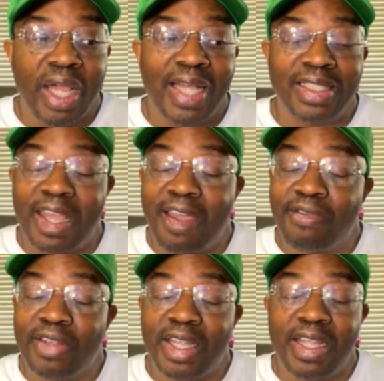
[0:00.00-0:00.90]
guys
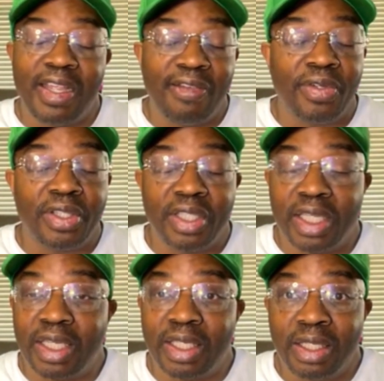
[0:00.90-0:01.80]
have
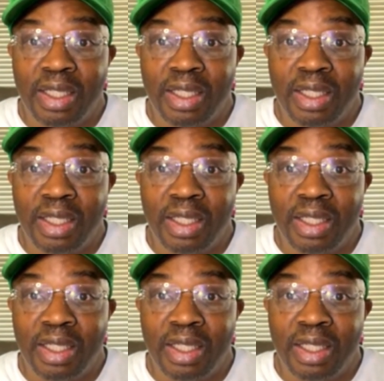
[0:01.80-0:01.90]
everything